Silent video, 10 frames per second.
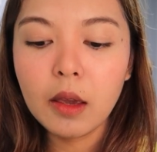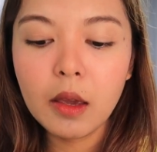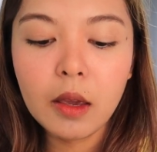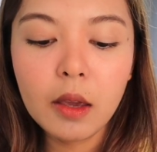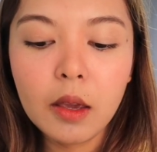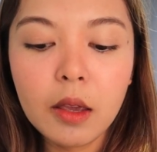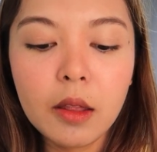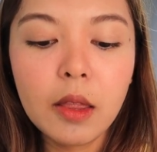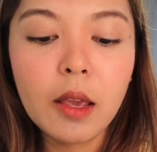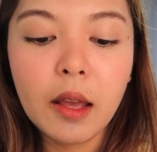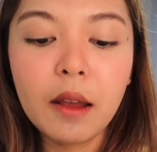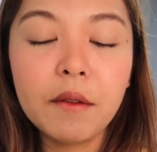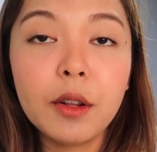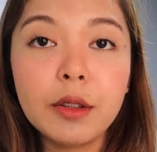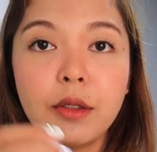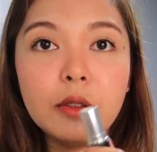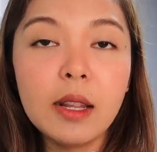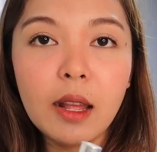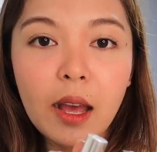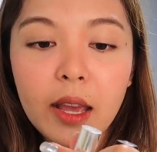And, we have also
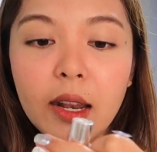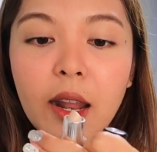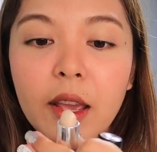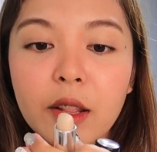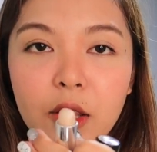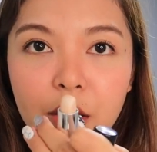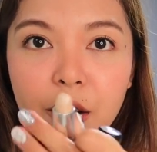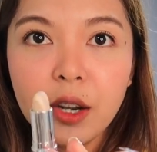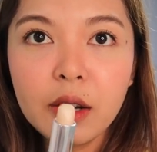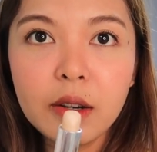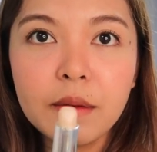highlighter.